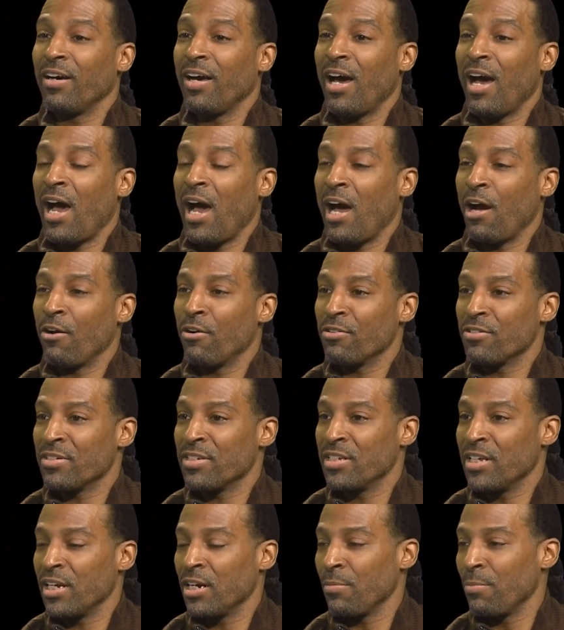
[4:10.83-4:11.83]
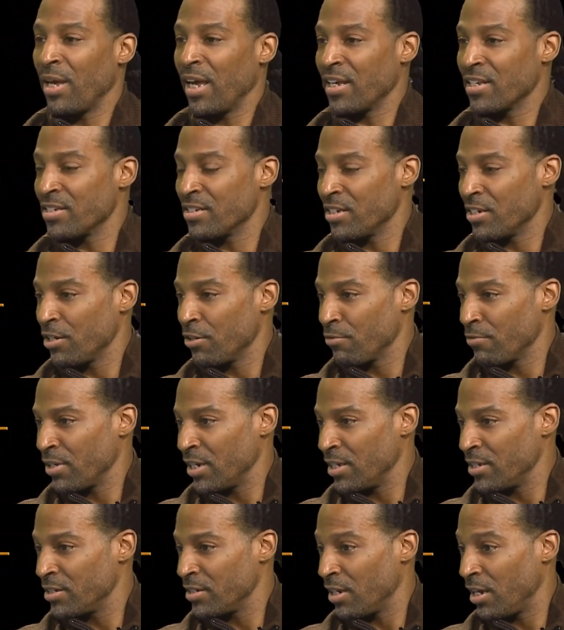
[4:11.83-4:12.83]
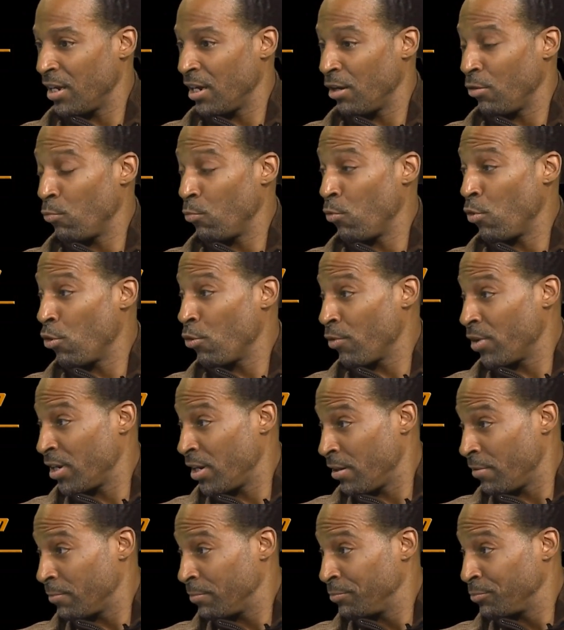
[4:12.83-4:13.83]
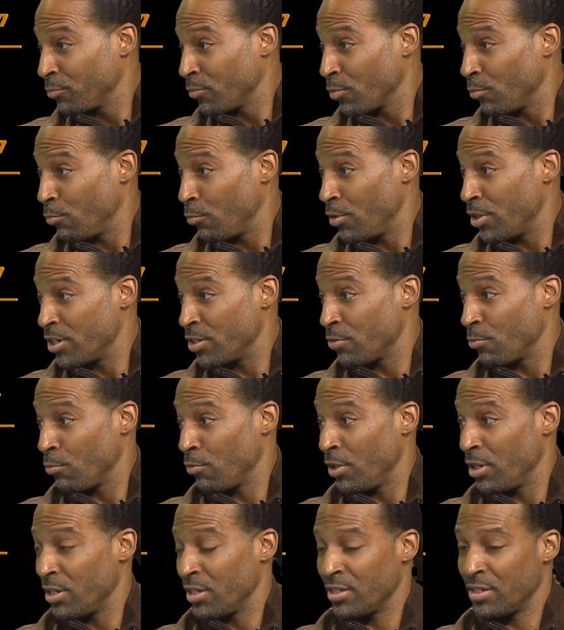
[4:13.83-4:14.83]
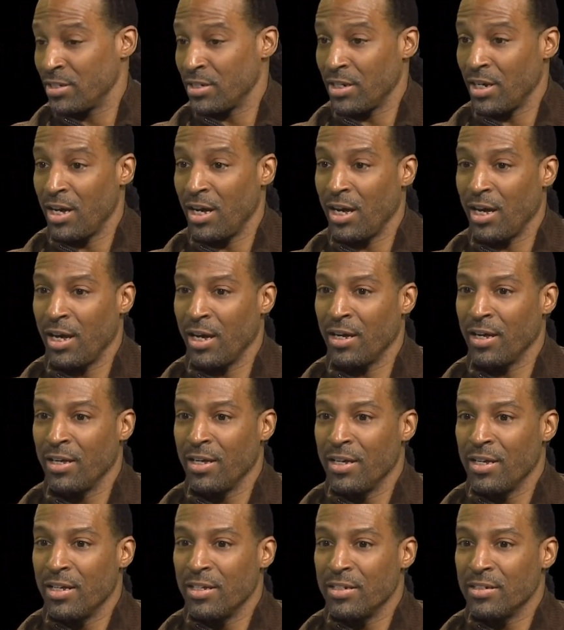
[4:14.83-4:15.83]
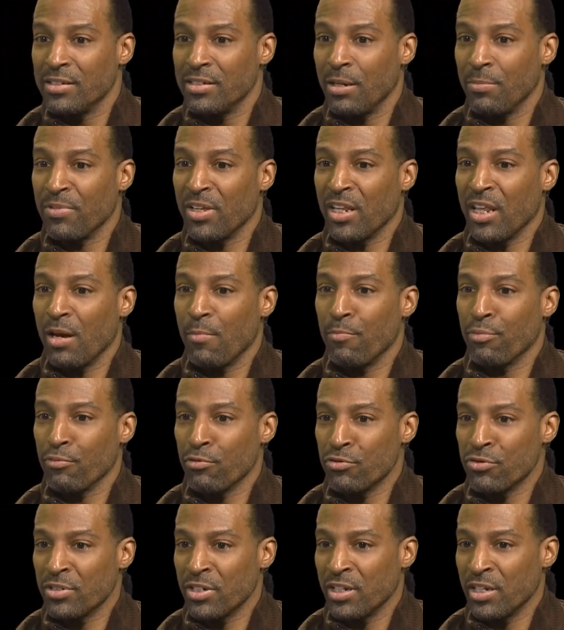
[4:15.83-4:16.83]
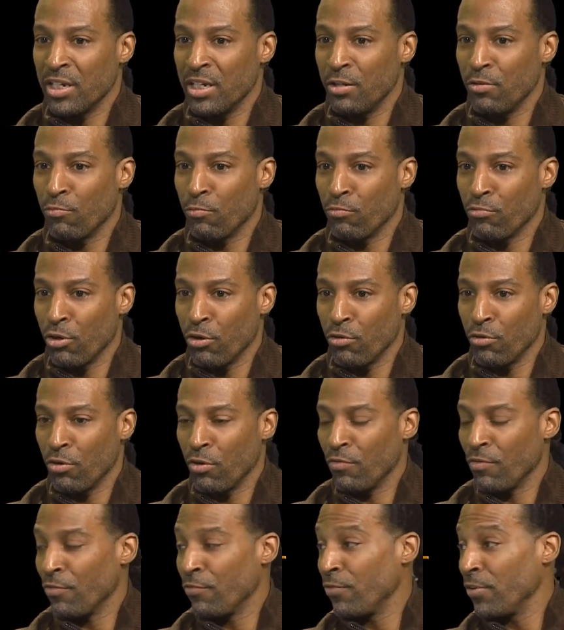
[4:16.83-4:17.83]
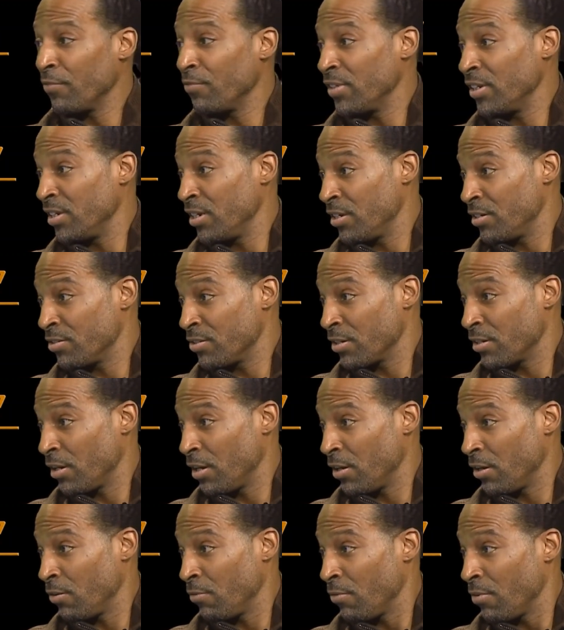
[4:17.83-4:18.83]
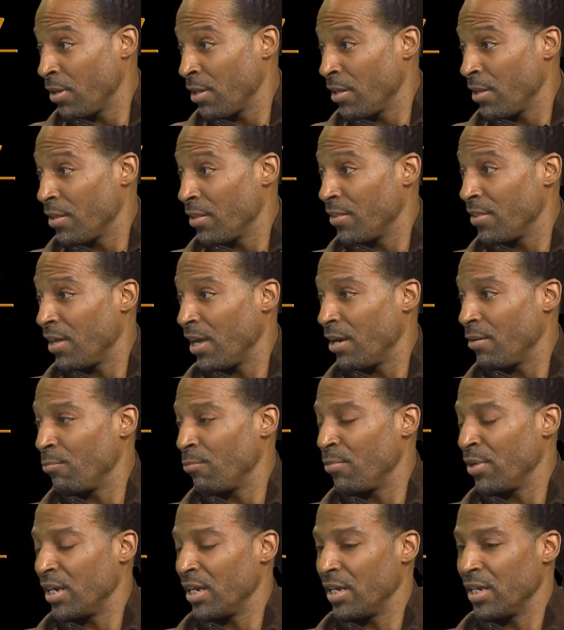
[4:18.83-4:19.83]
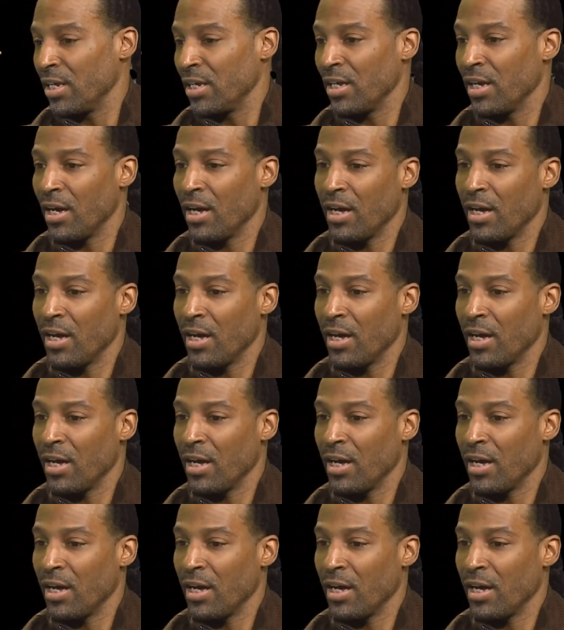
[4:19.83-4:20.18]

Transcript: Our Cinemax series, Warrior, which was something that Bruce Lee wrote over 50 years ago, yep, that we,